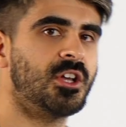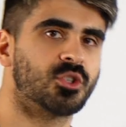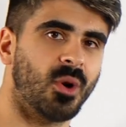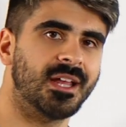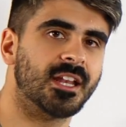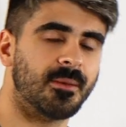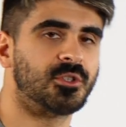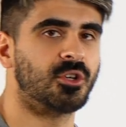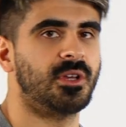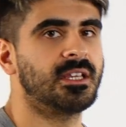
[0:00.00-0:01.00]
So what I ended up
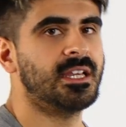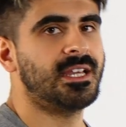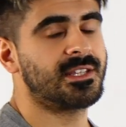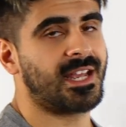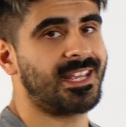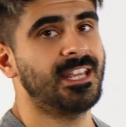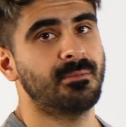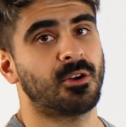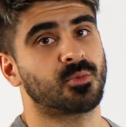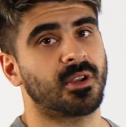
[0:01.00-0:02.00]
doing is I
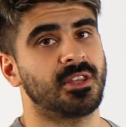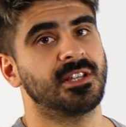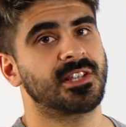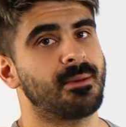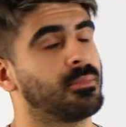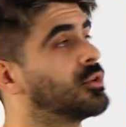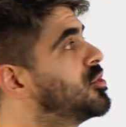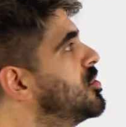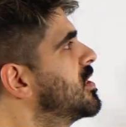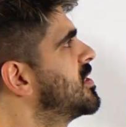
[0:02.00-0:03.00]
emailed one of the exam
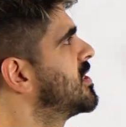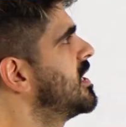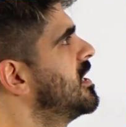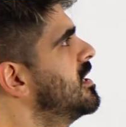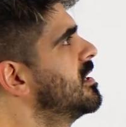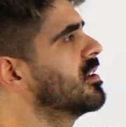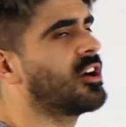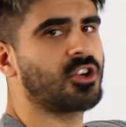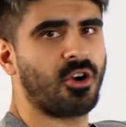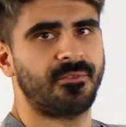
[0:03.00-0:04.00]
boards. You can see
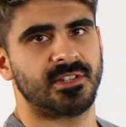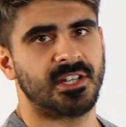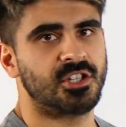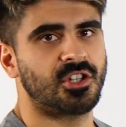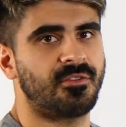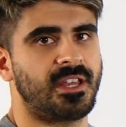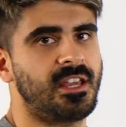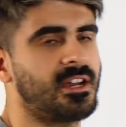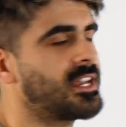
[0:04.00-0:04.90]
our conversation over here.